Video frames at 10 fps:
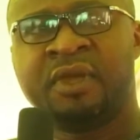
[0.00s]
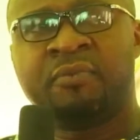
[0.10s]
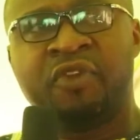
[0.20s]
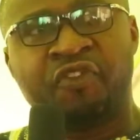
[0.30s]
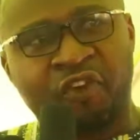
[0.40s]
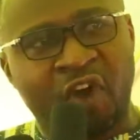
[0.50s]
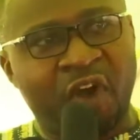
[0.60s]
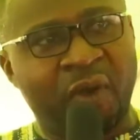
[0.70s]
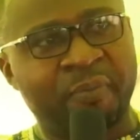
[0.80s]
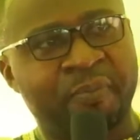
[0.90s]

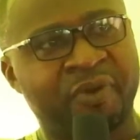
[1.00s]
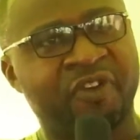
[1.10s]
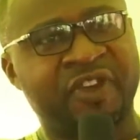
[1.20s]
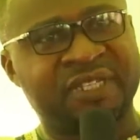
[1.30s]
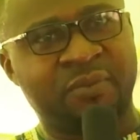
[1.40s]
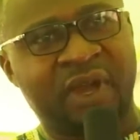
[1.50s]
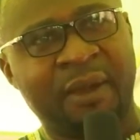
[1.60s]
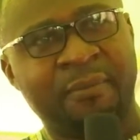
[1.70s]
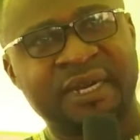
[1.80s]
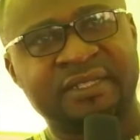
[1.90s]
Before Prophet
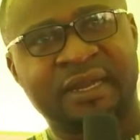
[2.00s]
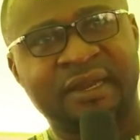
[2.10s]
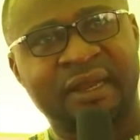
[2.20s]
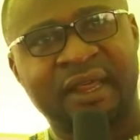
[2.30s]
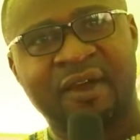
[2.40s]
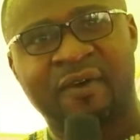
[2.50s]
Muhammad sallallahu